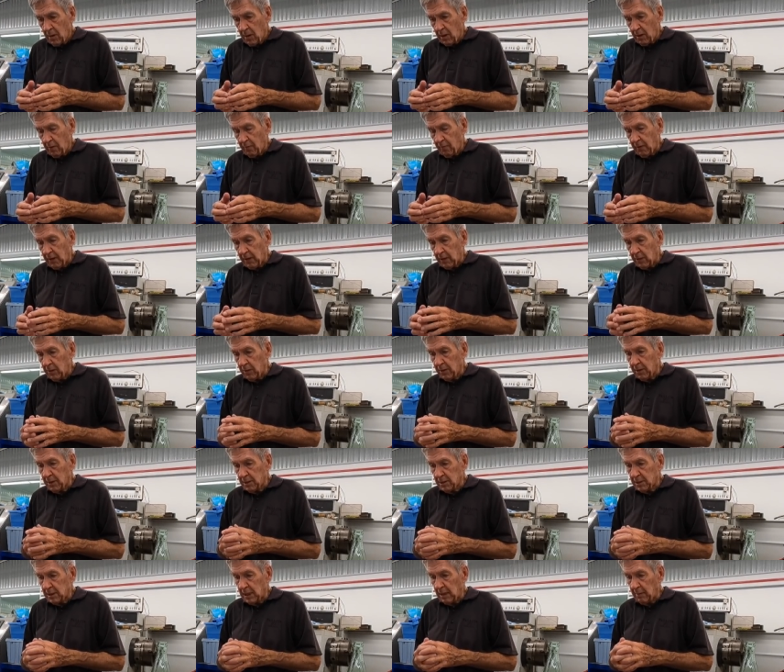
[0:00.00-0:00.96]
And if I could look
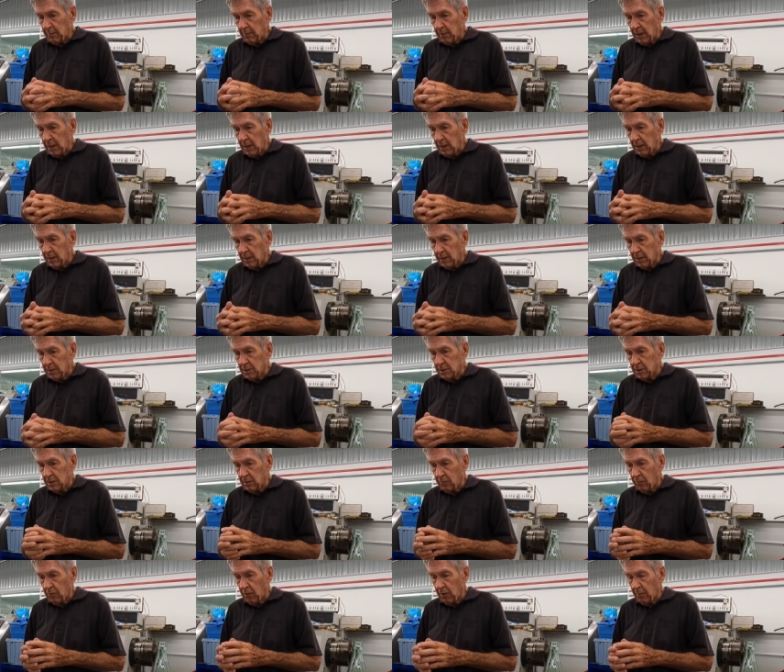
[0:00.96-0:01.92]
inside my head, they'd
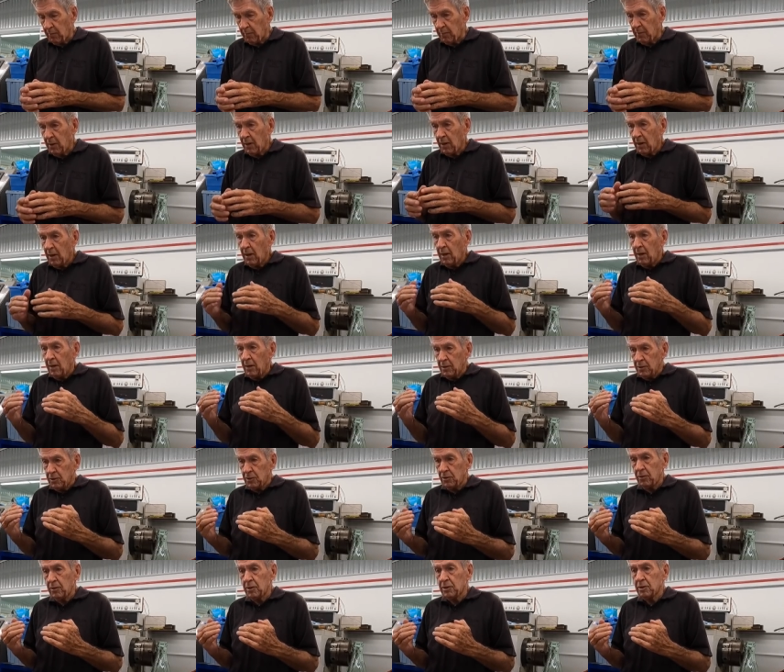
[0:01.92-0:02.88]
see where I'm
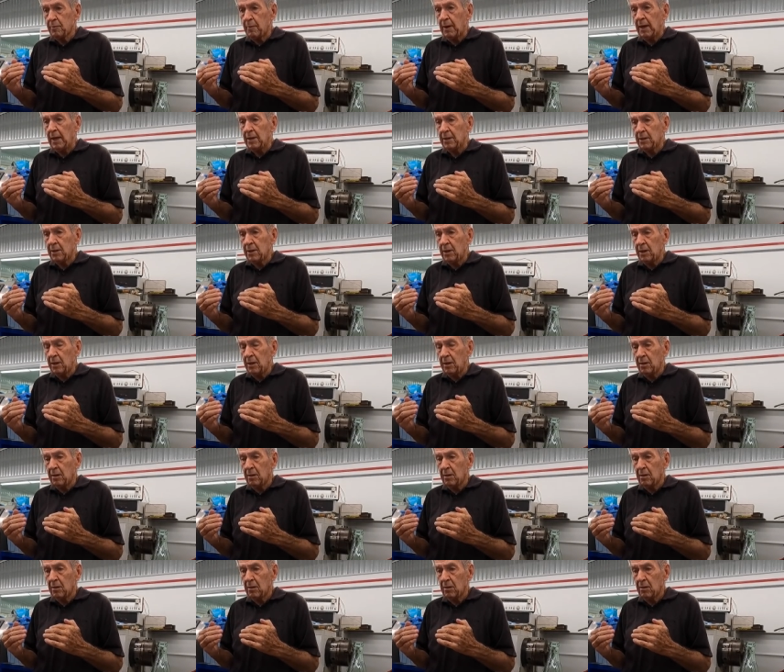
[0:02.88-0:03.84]
serious about
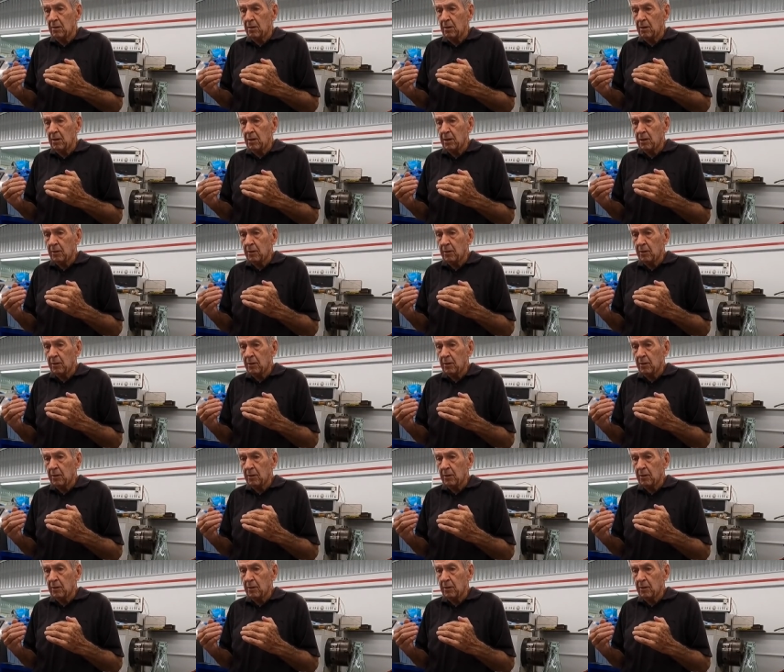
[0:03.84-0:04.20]
the the